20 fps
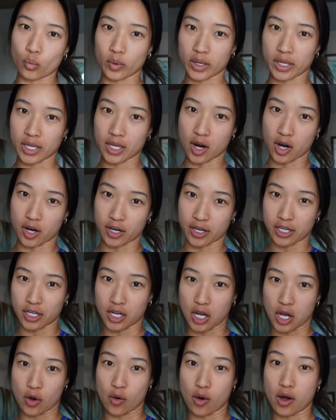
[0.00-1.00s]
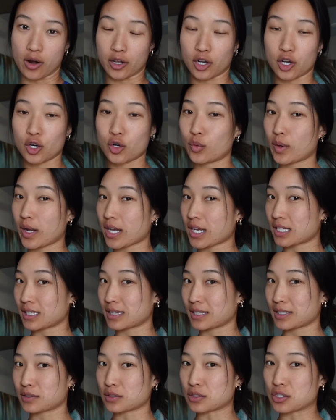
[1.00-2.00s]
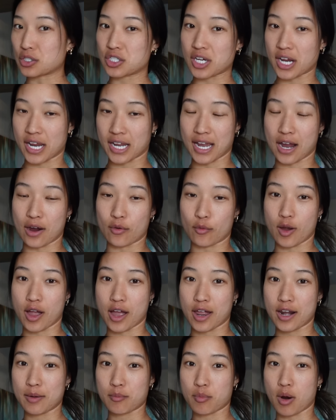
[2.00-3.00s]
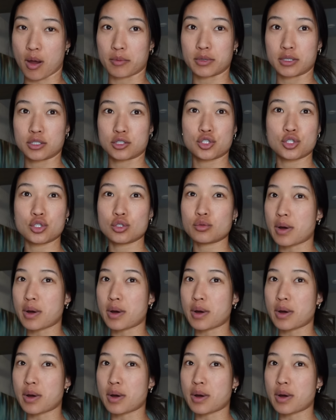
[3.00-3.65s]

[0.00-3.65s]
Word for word: We are gonna go on a quick little shakeout run, probably two